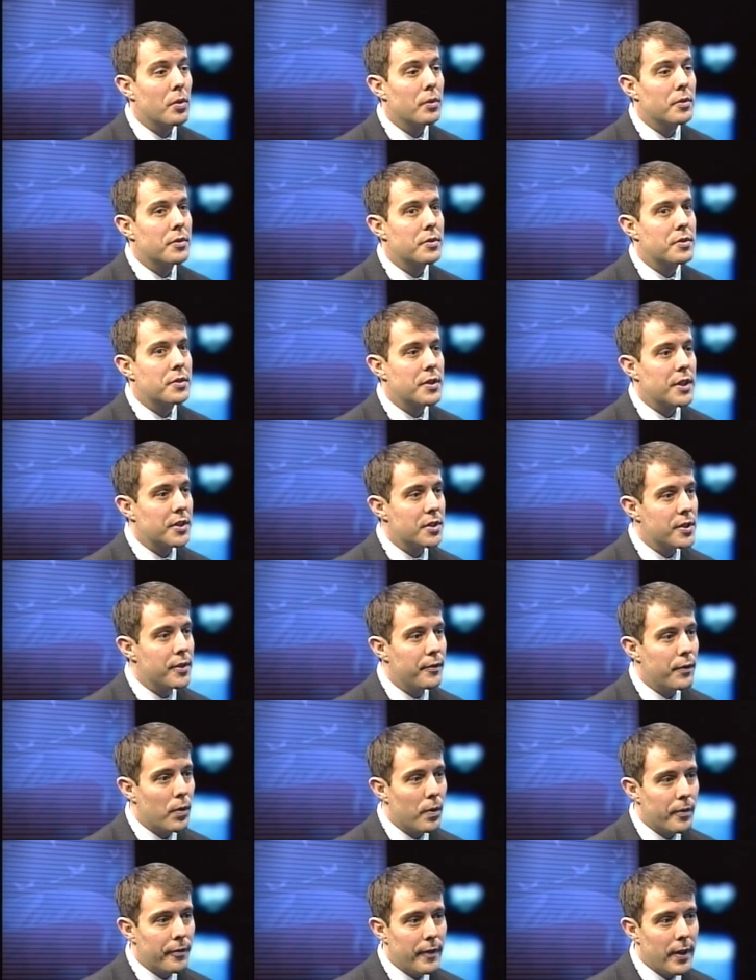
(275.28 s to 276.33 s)

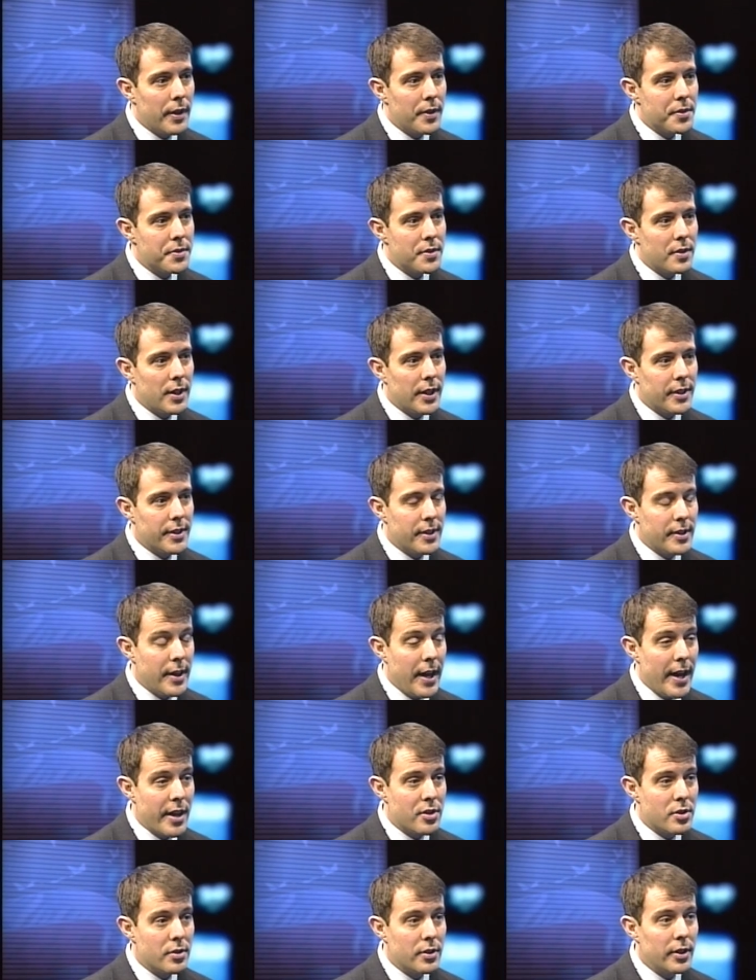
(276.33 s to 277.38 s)
64 fellows selected
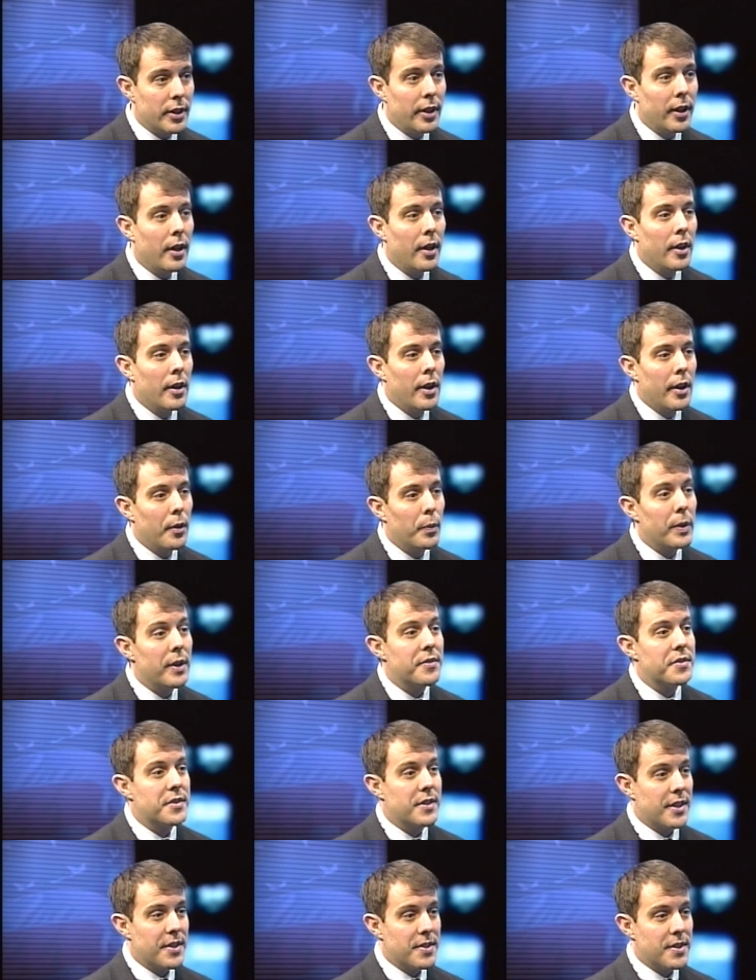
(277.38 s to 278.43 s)
nationally, and we have
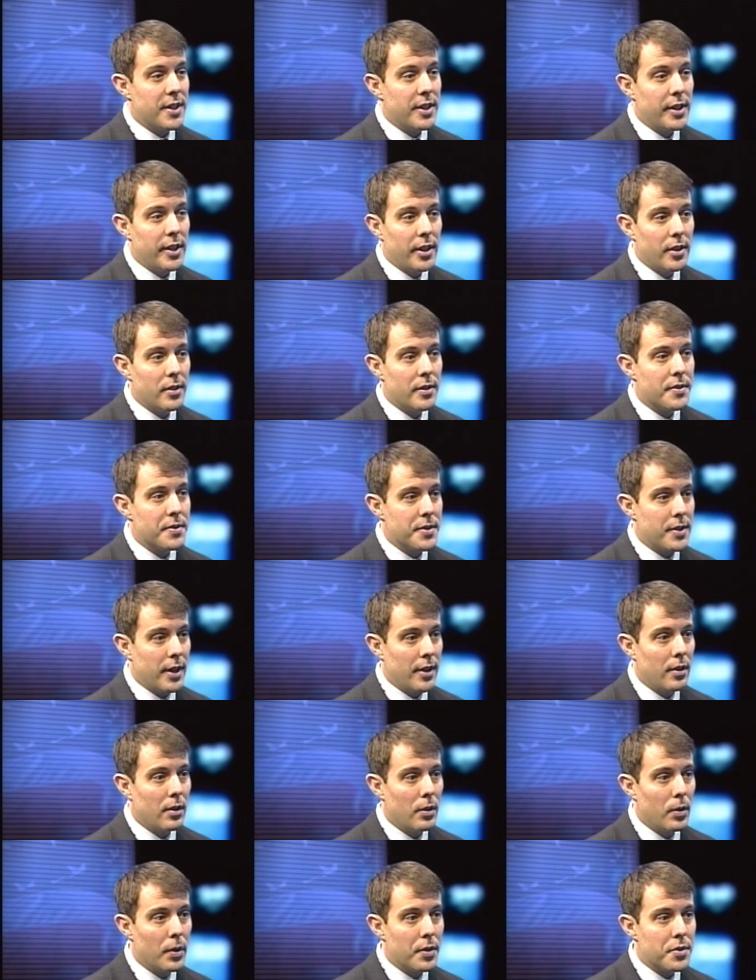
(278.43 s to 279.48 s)
16 here in St.
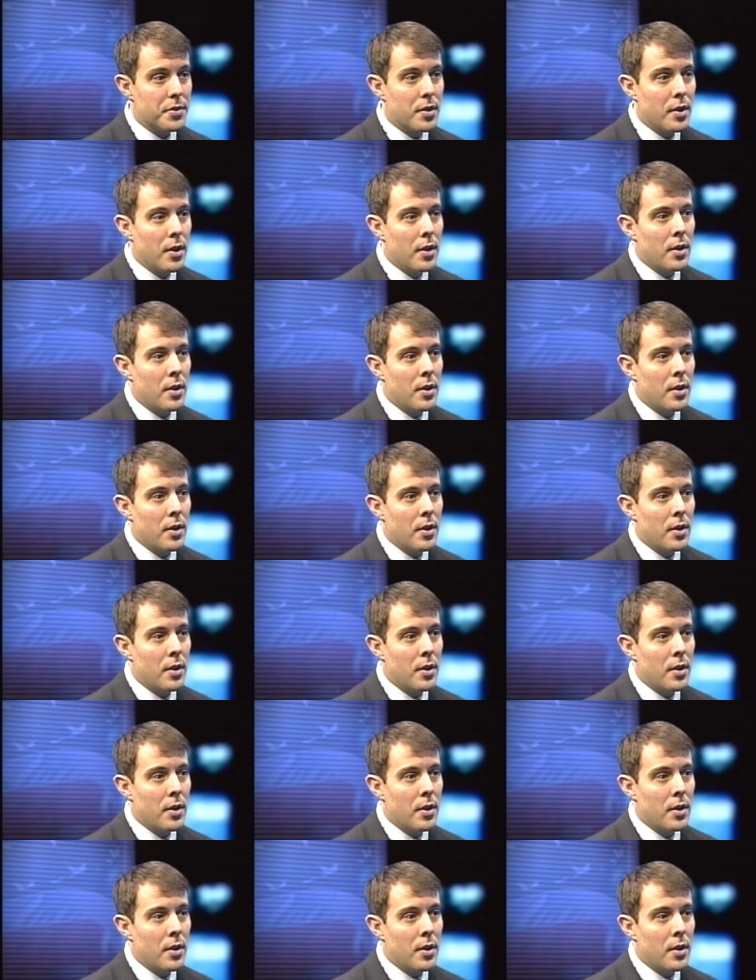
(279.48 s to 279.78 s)
Louis.